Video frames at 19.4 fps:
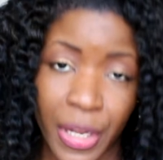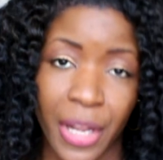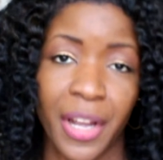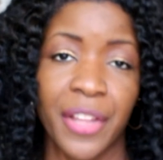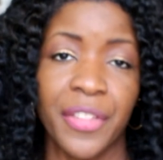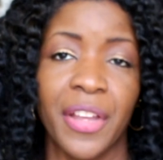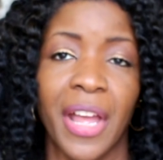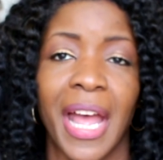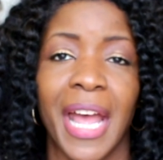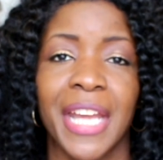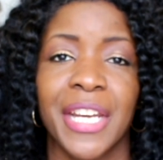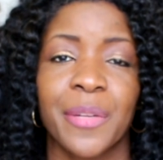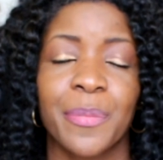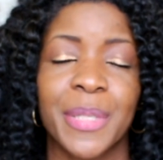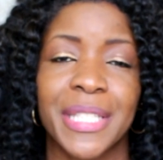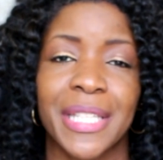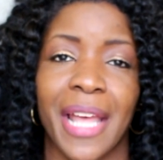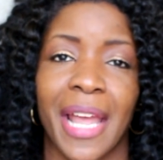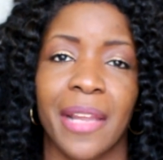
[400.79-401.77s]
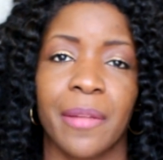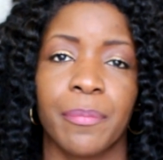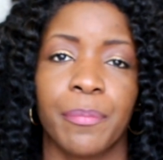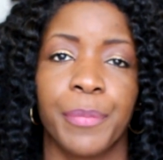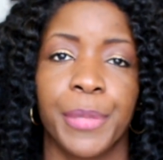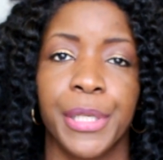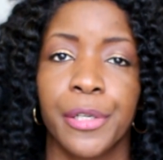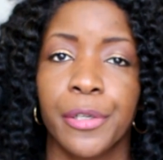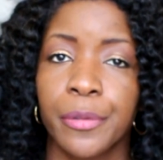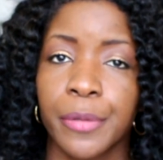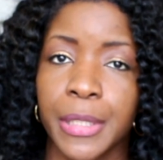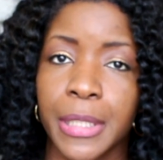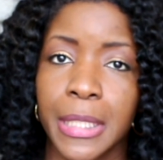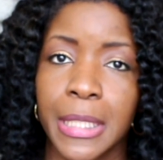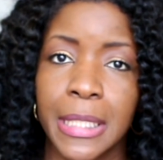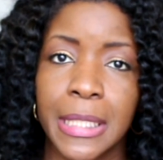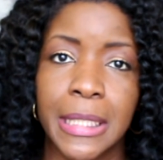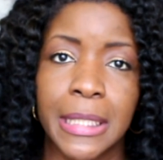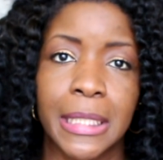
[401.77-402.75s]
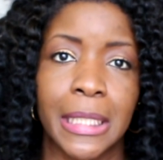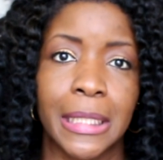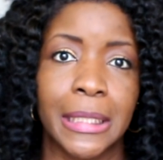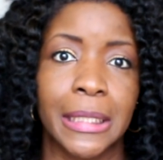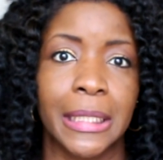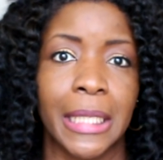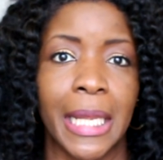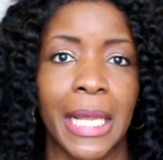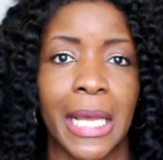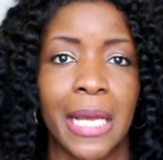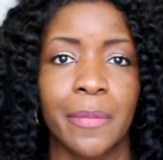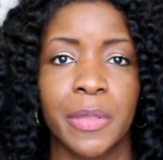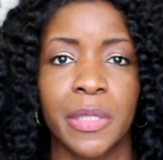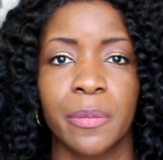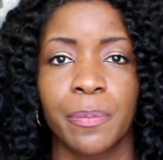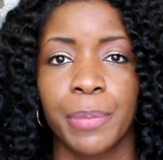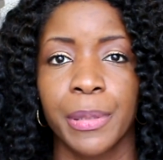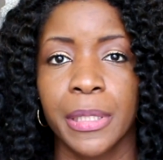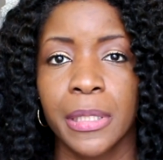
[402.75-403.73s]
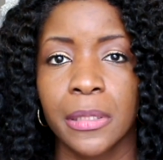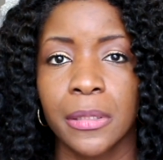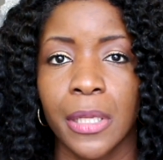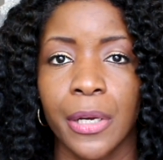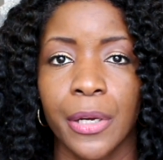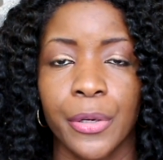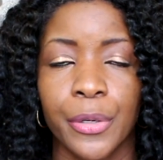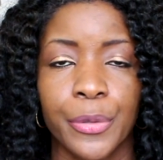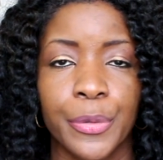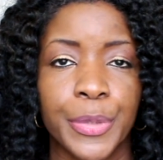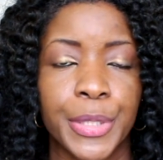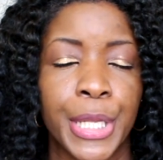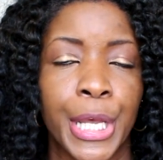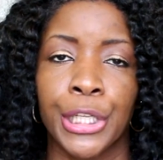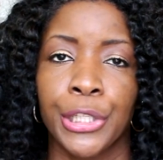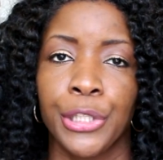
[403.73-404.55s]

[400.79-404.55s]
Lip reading: Other items like mirrors, lamps, pillows,